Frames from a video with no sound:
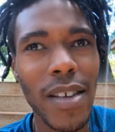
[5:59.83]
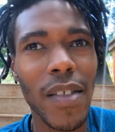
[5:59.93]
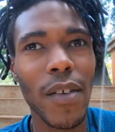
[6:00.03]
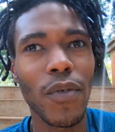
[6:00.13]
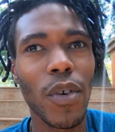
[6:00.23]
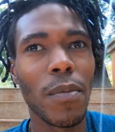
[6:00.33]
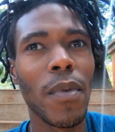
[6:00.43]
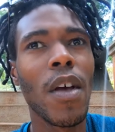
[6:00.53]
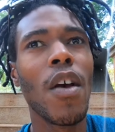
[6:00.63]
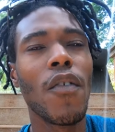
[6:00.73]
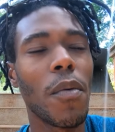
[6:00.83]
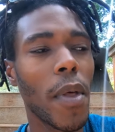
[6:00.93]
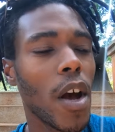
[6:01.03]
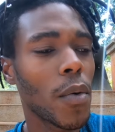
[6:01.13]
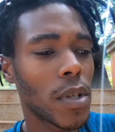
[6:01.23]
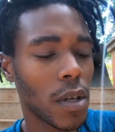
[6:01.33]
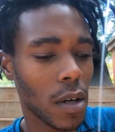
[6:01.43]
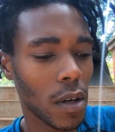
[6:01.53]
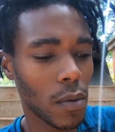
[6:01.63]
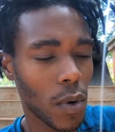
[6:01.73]
And then from there, we took
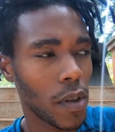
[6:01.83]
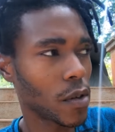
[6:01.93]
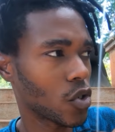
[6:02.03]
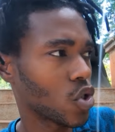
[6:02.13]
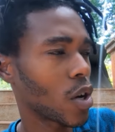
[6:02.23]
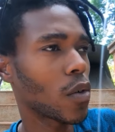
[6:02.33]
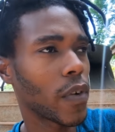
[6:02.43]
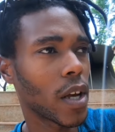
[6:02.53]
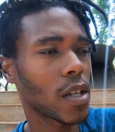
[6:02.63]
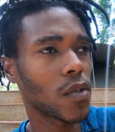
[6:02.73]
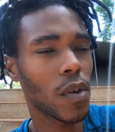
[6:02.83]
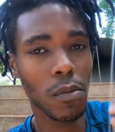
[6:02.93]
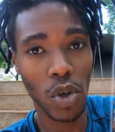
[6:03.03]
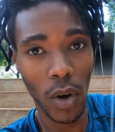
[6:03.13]
one of those shuttle vans from